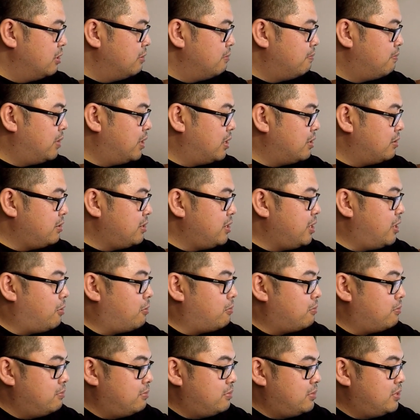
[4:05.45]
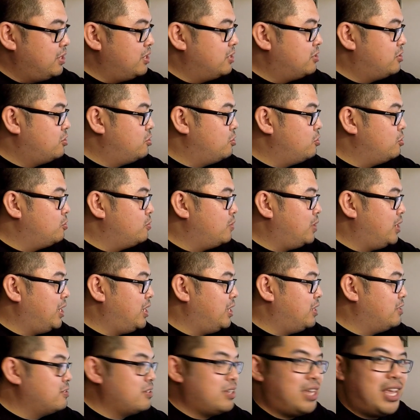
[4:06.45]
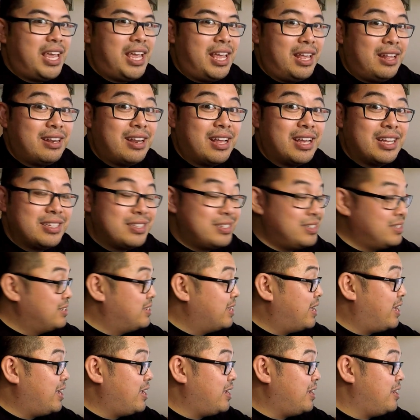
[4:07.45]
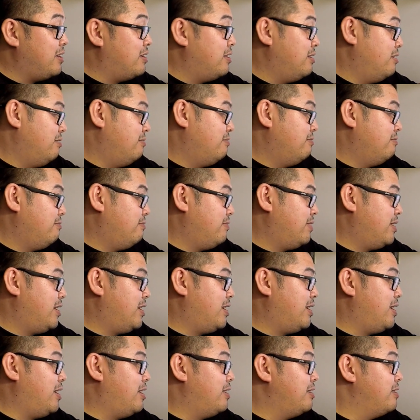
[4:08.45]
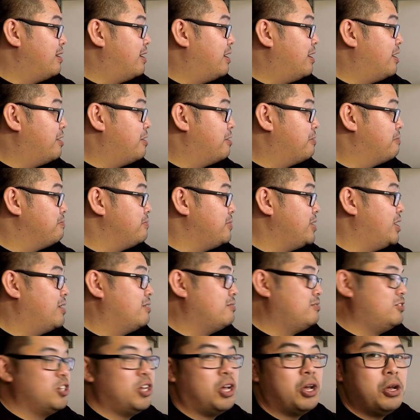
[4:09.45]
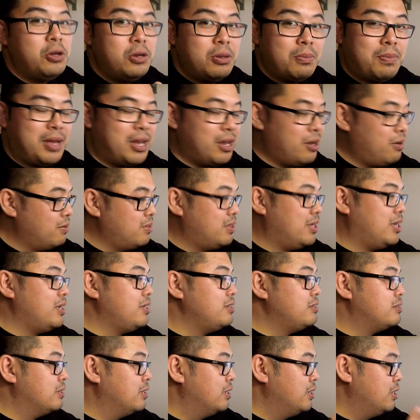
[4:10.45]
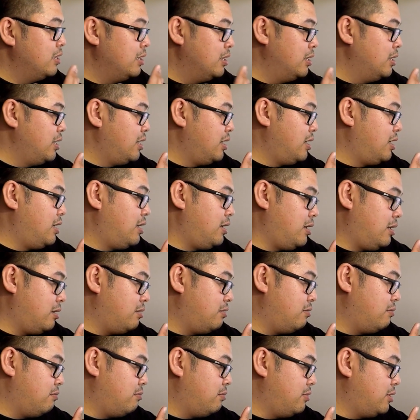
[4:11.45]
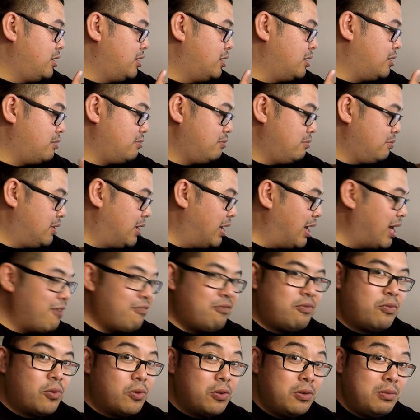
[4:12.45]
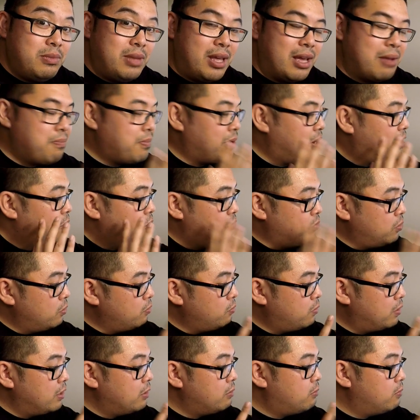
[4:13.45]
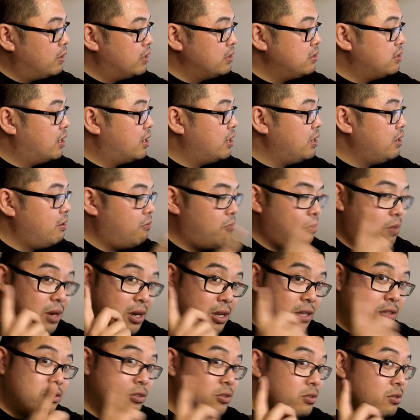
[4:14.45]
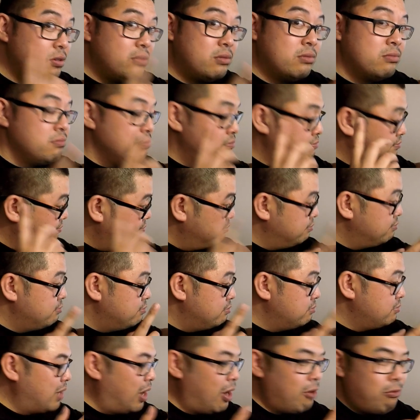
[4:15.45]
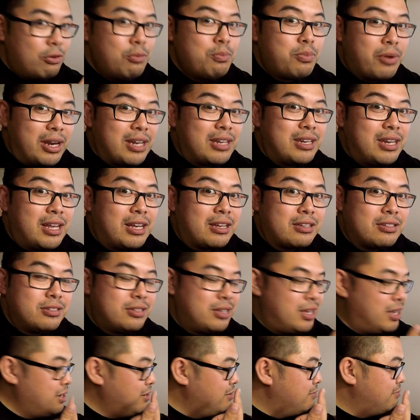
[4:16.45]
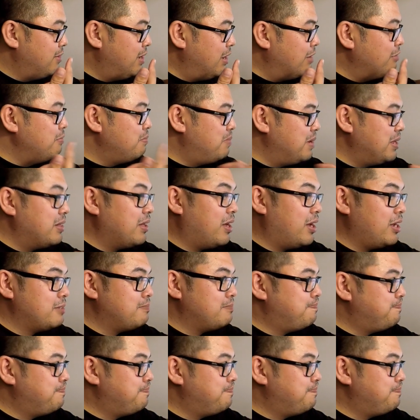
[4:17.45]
But yo, this shoe is insane, and yeah, to own a pair of these, and you know, I haven't worn them yet, but I will wear them one day, and when I do, I will break necks, and it would be like,